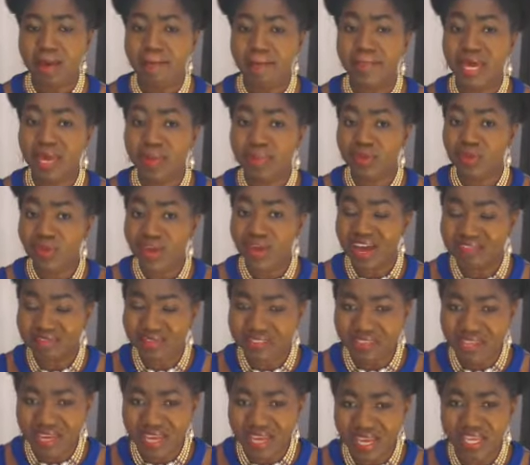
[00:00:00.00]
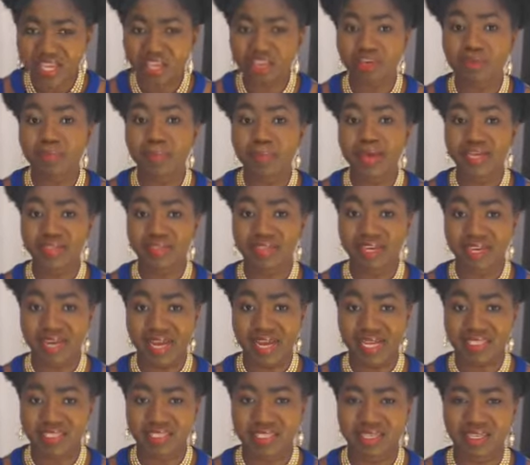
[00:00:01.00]
Maybe you have to incubate that
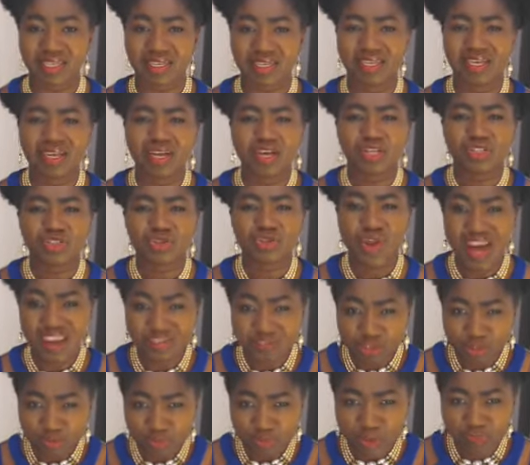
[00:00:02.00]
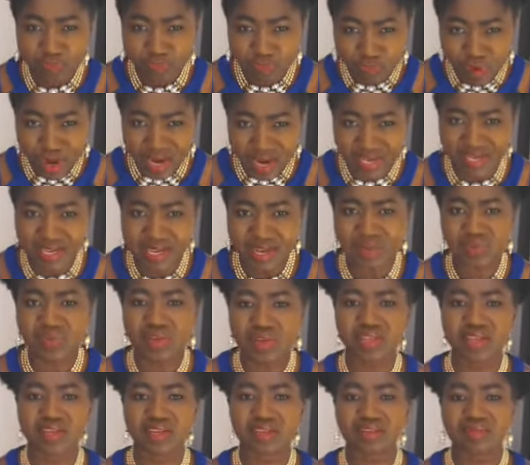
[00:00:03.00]
idea. You have to be pregnant
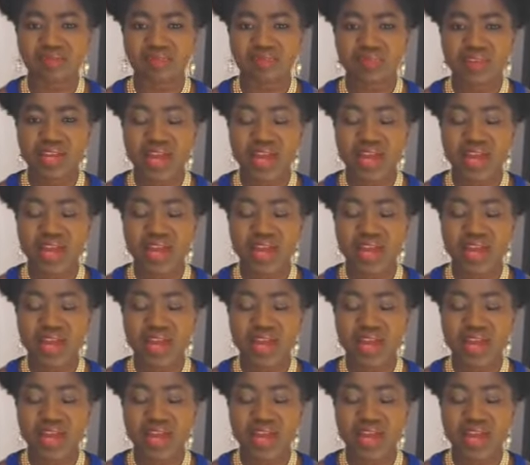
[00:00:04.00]
with it.